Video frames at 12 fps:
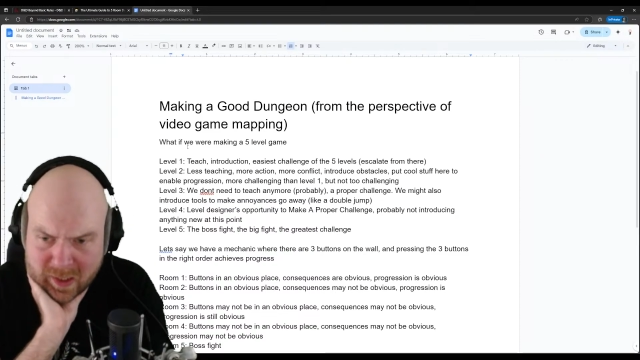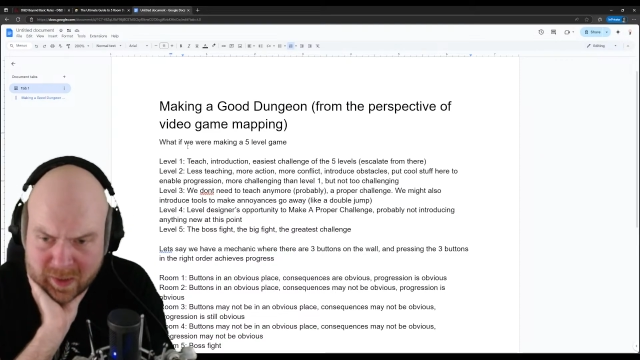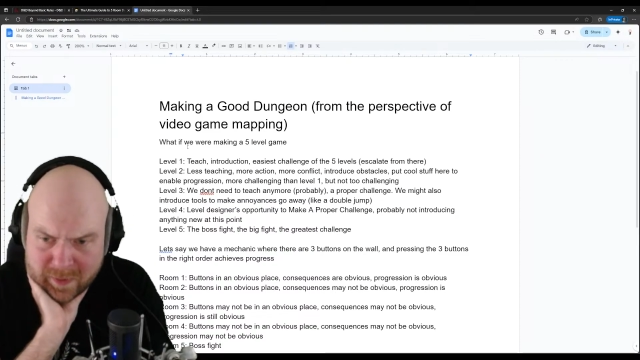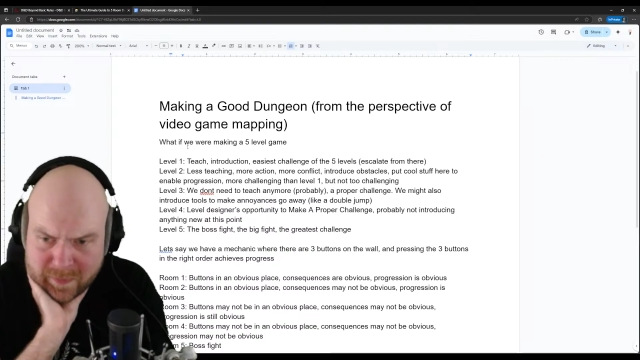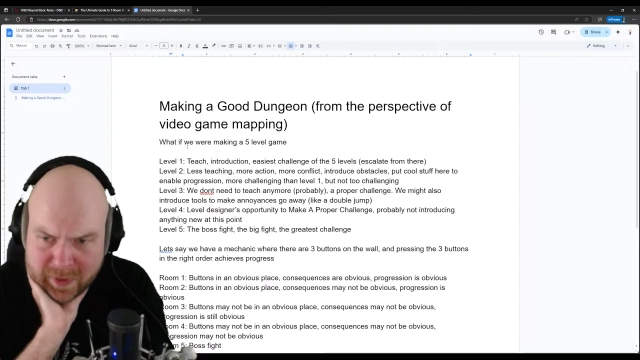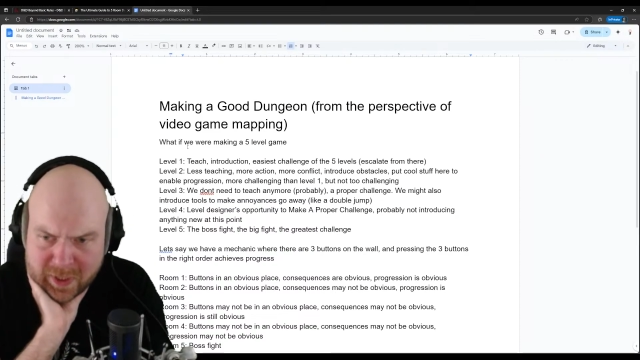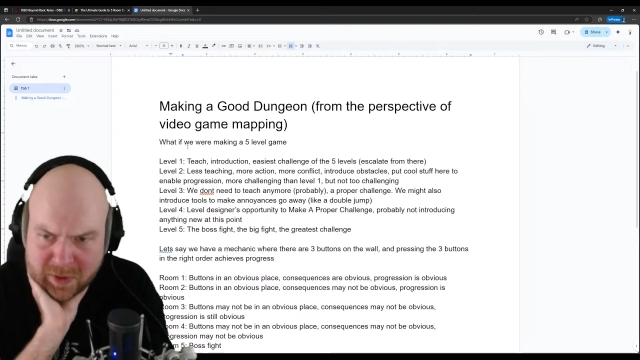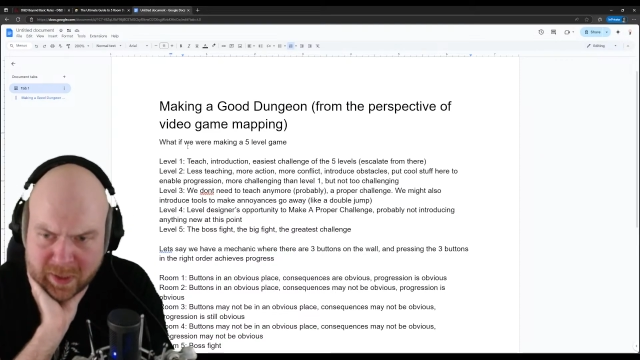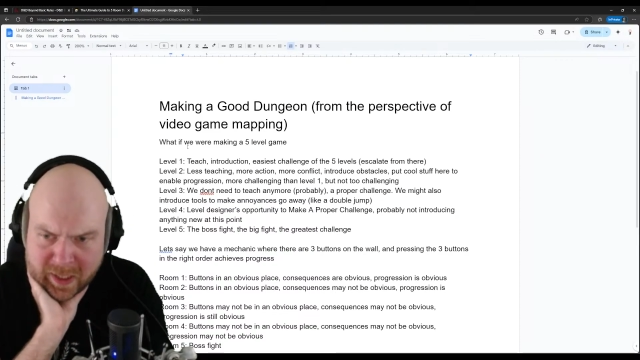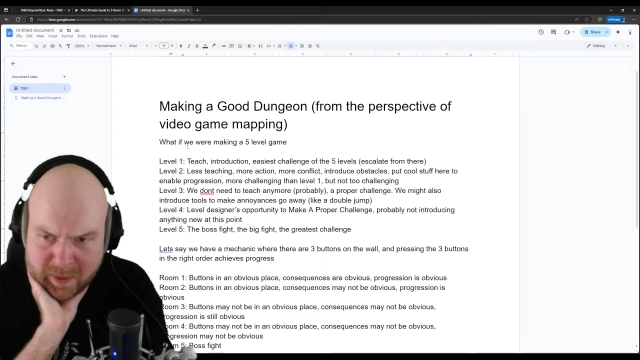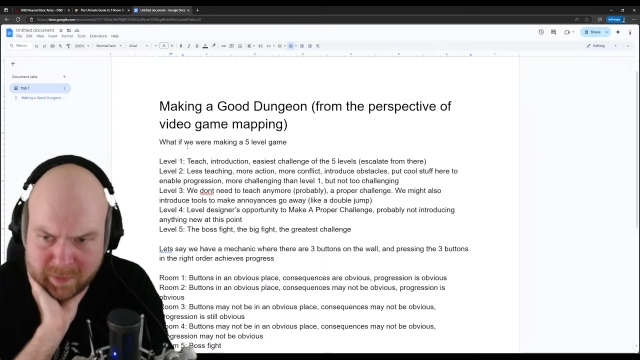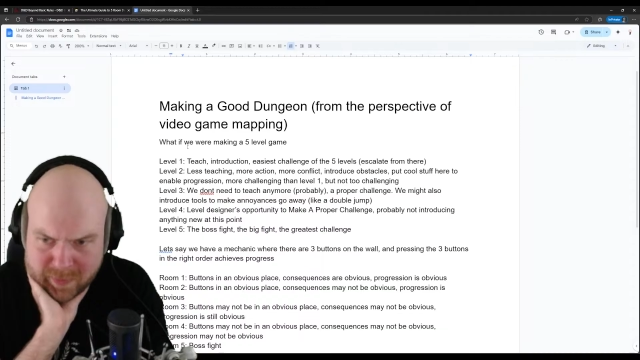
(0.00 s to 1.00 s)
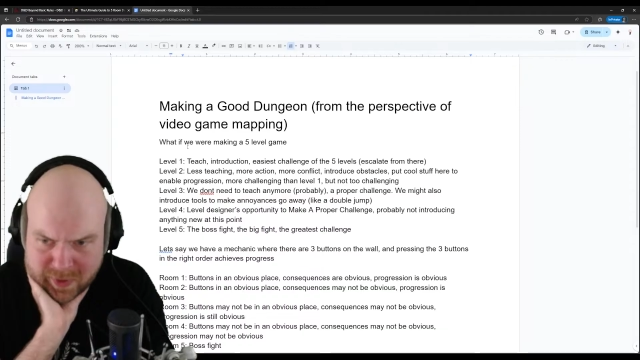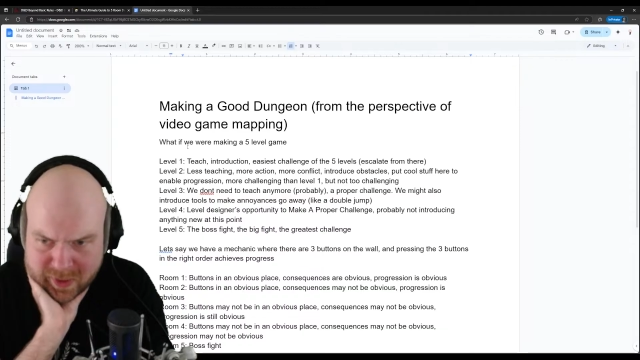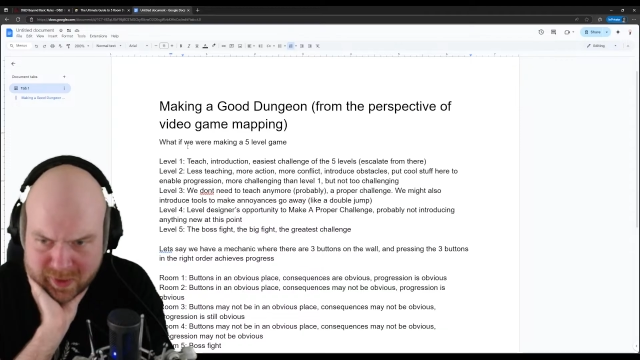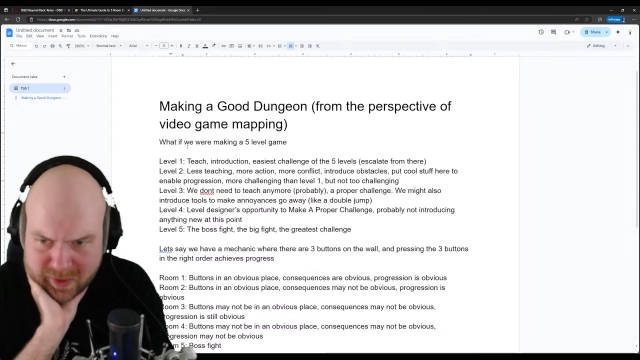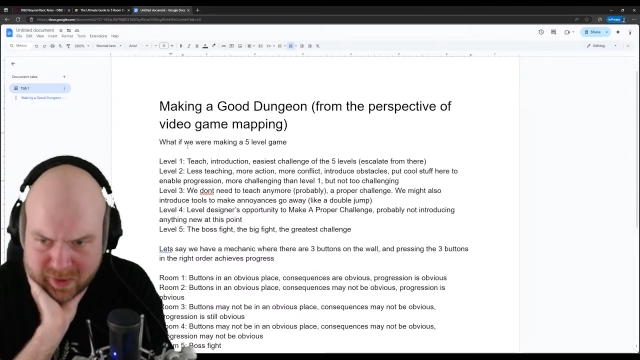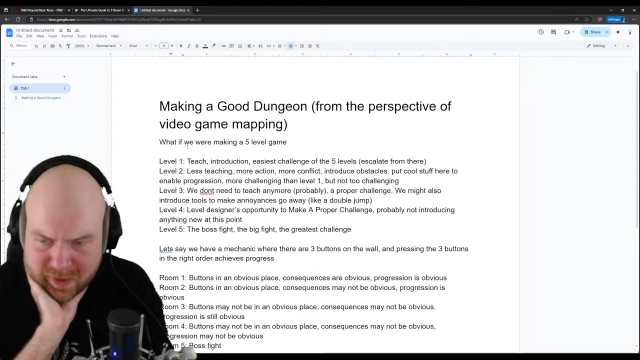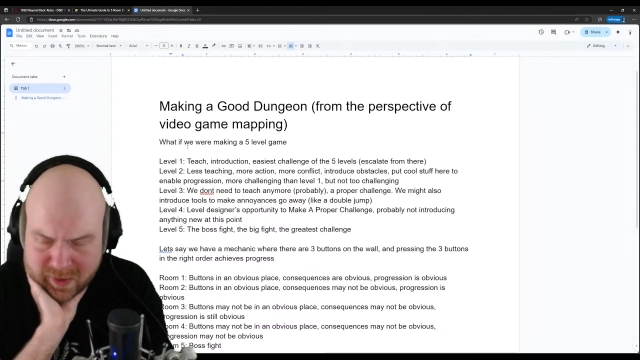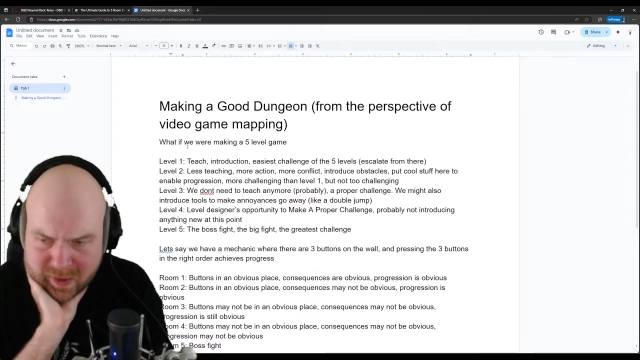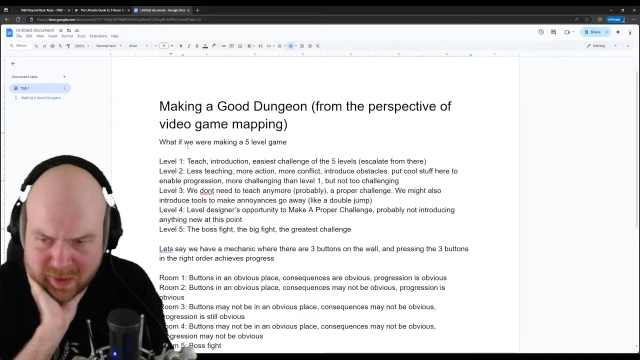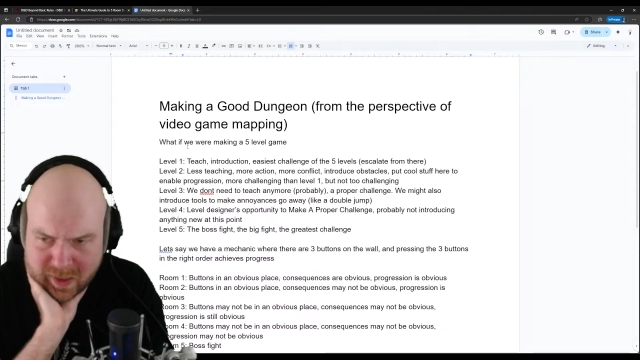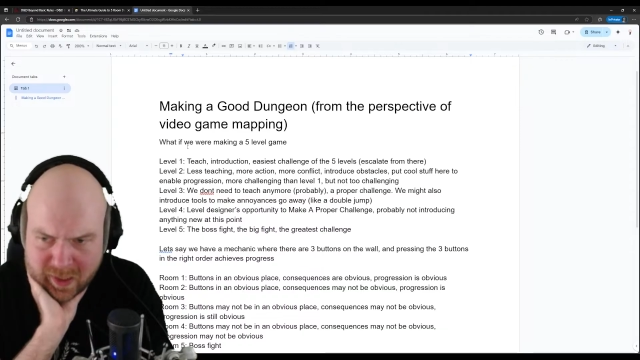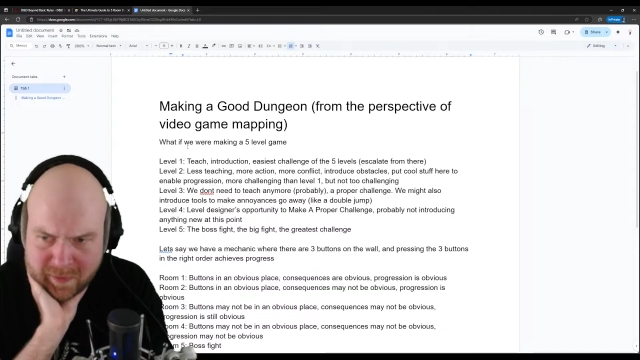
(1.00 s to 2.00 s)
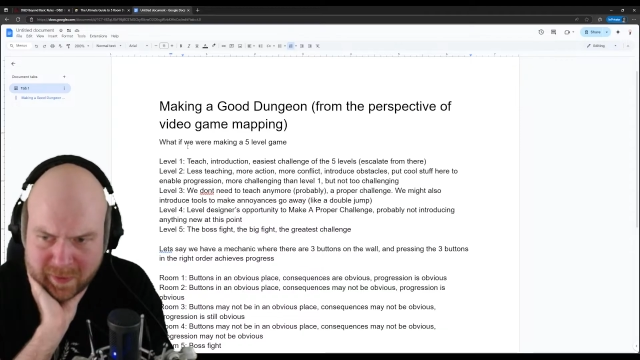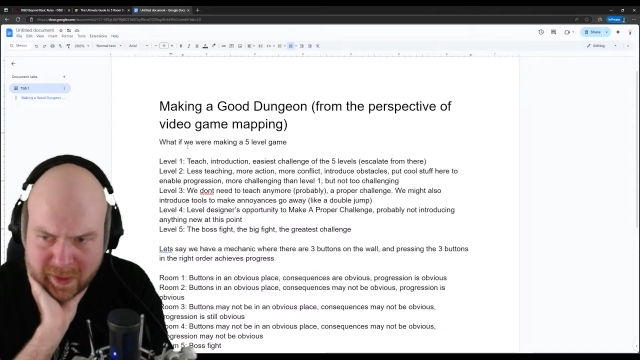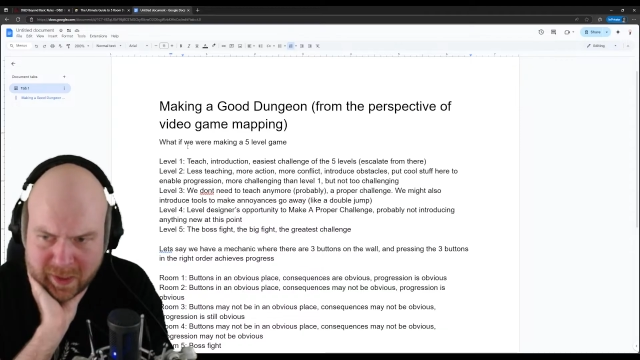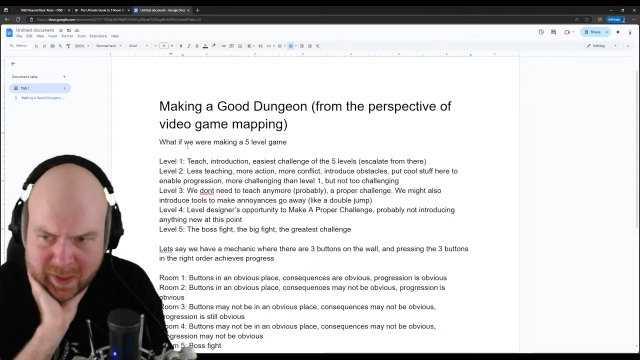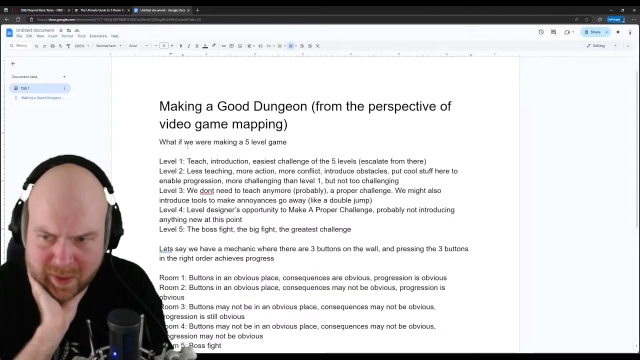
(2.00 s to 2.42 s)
video games have a